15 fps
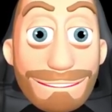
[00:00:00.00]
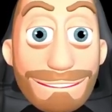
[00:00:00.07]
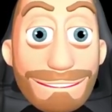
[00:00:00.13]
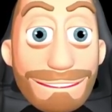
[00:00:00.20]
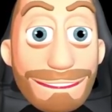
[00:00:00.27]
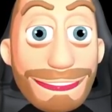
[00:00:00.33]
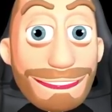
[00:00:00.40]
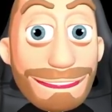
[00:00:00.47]

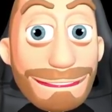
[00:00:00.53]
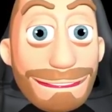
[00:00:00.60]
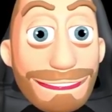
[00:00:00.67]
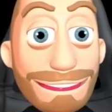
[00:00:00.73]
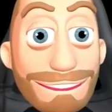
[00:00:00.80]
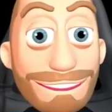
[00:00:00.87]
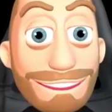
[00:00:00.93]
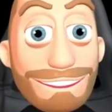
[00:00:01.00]
and there
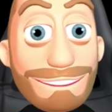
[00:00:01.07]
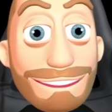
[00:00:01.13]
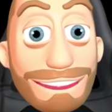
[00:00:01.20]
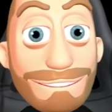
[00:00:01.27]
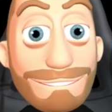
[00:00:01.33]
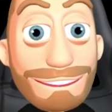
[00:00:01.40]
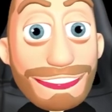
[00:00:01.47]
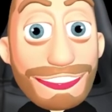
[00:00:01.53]
is
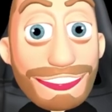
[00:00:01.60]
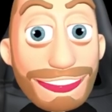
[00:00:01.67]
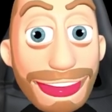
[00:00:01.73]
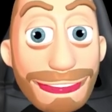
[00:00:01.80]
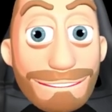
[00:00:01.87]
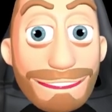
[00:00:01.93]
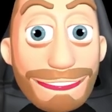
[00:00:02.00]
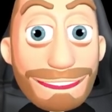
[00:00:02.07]
no
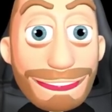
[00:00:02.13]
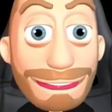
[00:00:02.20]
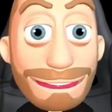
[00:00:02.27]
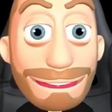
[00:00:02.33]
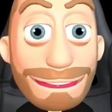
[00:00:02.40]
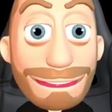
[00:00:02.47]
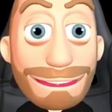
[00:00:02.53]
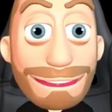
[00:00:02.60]

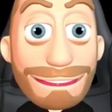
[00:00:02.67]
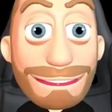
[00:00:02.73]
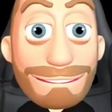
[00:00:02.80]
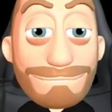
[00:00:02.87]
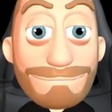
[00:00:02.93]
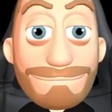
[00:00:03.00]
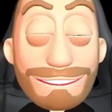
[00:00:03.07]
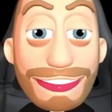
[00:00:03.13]
offset
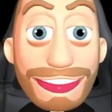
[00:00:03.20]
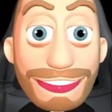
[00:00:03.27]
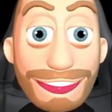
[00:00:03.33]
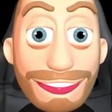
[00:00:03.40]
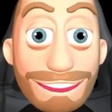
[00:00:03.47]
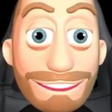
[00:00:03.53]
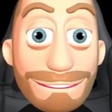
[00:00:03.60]
for it.